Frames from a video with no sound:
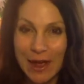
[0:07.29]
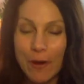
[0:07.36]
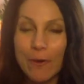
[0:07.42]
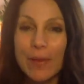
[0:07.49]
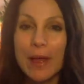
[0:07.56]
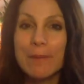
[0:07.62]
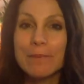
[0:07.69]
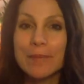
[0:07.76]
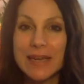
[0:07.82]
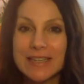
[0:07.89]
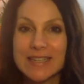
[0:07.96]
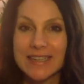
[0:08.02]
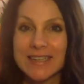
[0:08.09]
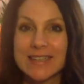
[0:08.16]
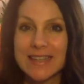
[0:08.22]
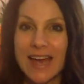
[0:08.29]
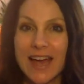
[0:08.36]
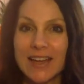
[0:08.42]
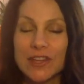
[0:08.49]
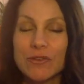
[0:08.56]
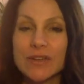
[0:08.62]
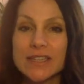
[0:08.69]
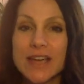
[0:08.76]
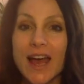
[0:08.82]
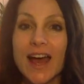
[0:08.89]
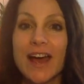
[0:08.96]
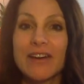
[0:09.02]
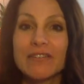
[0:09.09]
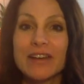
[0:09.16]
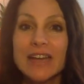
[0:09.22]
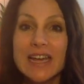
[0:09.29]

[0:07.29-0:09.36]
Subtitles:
How amazing is that? You get to have